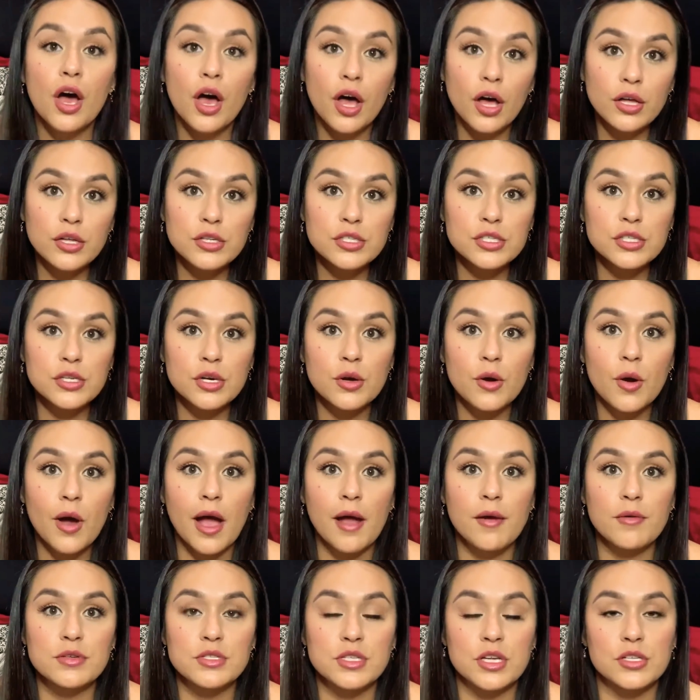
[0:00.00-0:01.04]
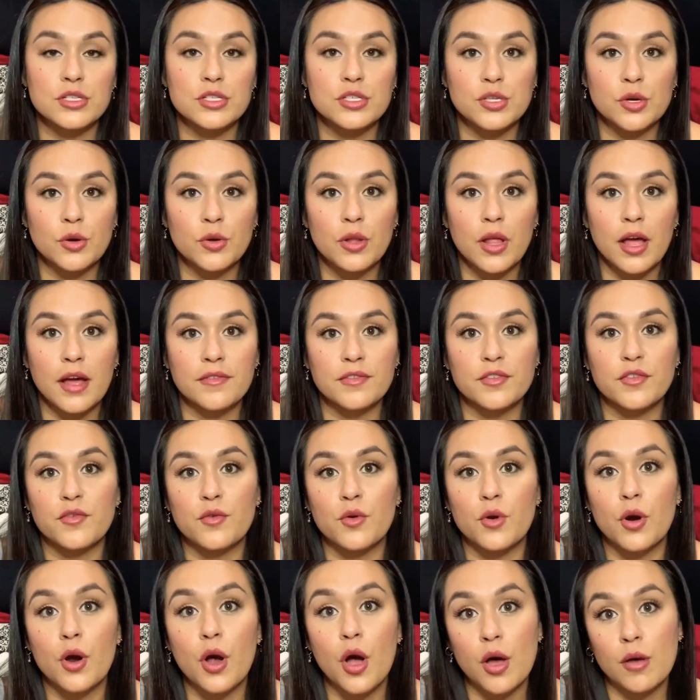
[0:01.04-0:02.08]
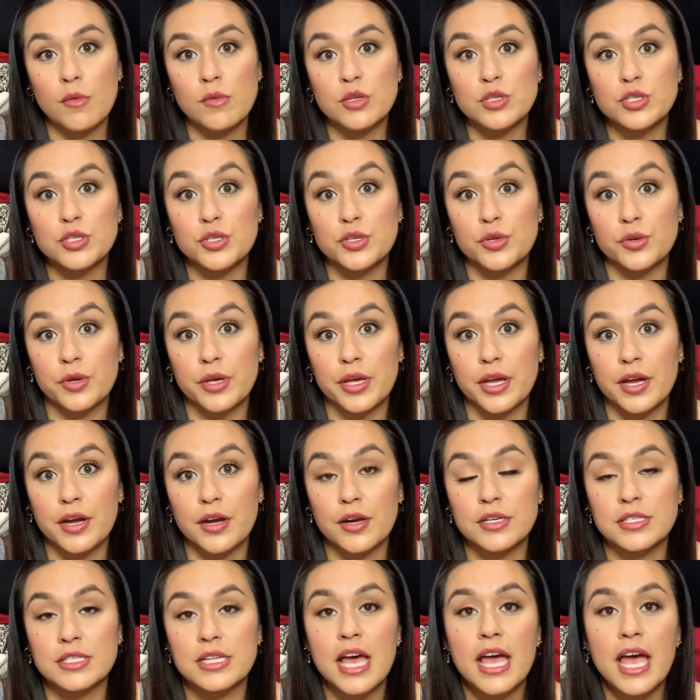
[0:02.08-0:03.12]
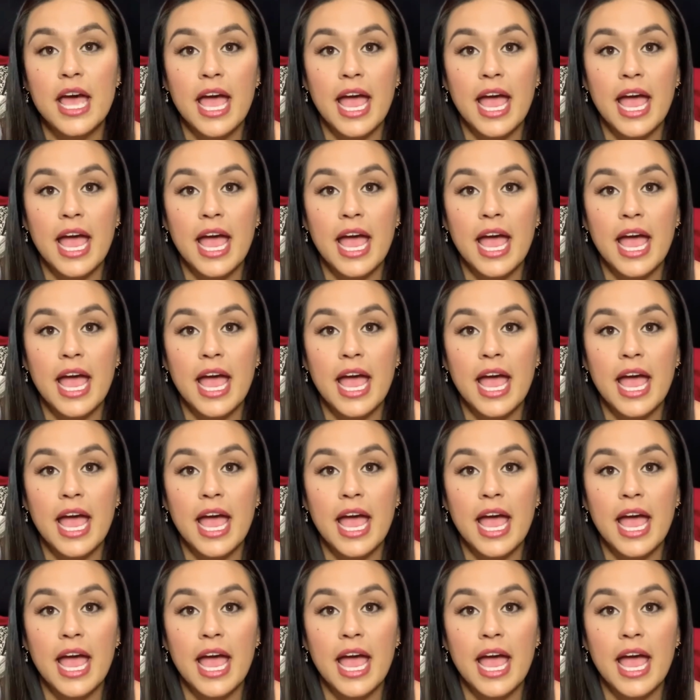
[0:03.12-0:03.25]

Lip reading: Also, I was on Zoloft for almost 2 years,